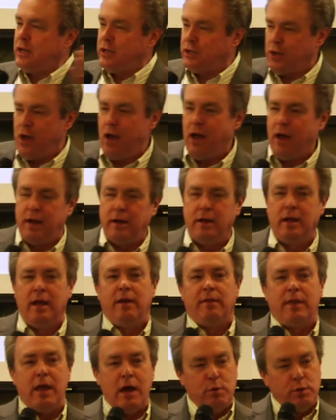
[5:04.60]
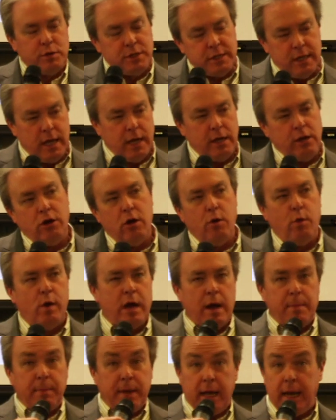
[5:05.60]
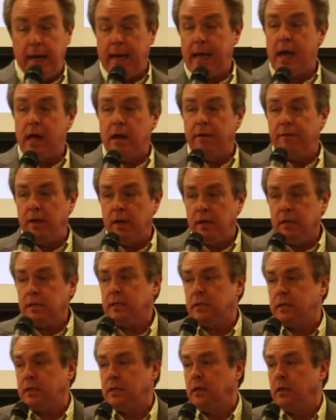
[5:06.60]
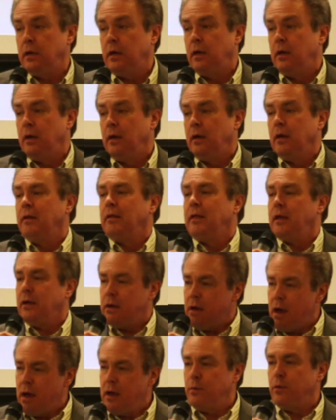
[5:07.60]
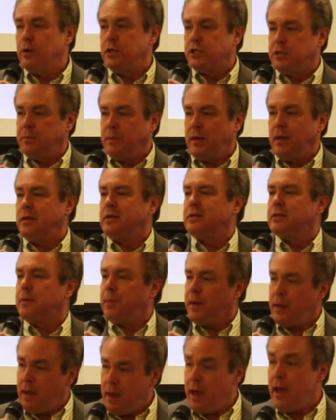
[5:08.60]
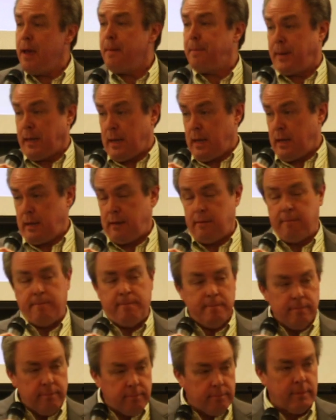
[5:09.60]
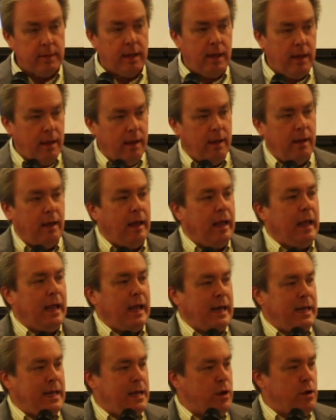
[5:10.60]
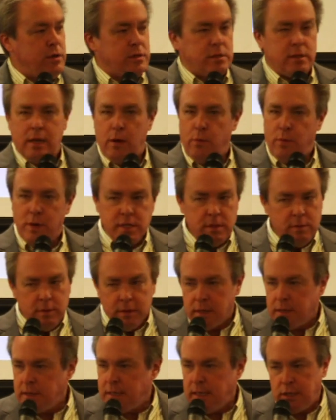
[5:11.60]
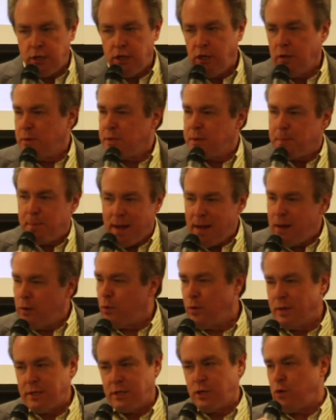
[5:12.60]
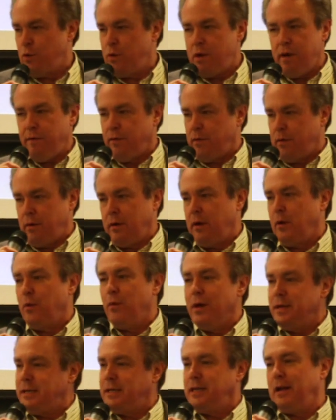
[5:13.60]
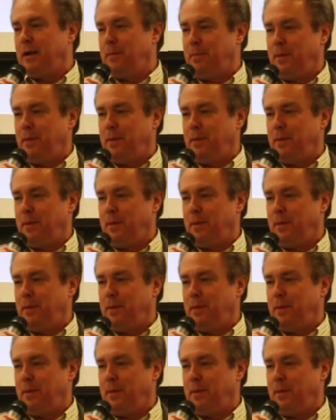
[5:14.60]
is on, they will say, you know what I'm getting out of this? That God wants me to be happy. And he goes, That wasn't what the teaching was about whatsoever. It wasn't